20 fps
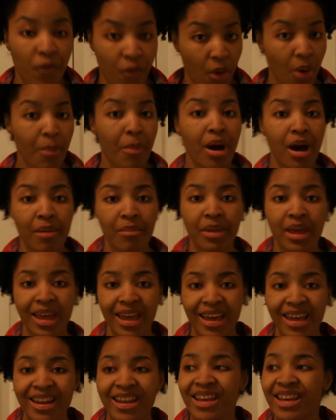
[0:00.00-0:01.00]
for my
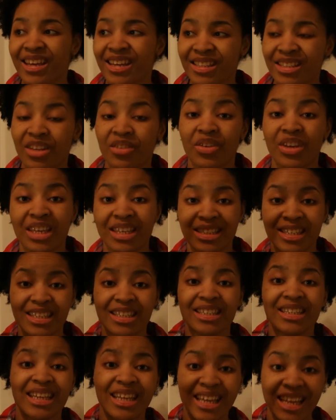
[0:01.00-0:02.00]
man is if he's
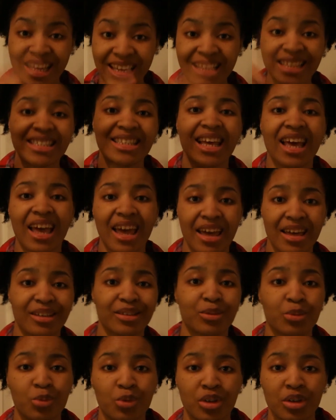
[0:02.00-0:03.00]
getting his
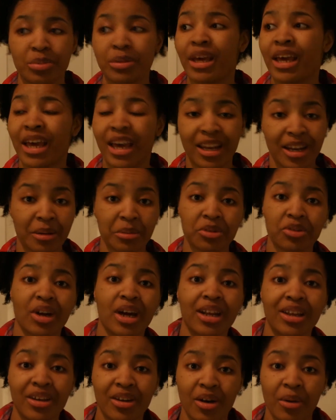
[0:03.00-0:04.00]
ass whooped and I'm
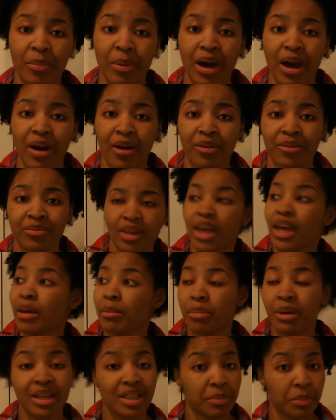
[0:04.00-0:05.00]
trying to help out.
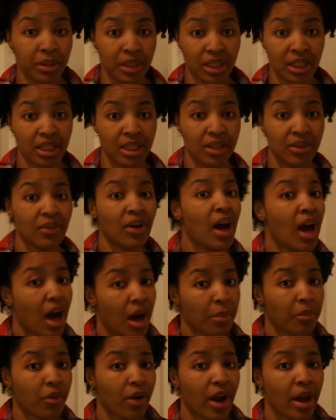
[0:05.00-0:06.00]
And best believe
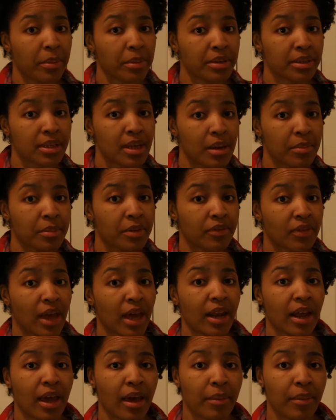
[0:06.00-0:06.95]
I'm grabbing something if that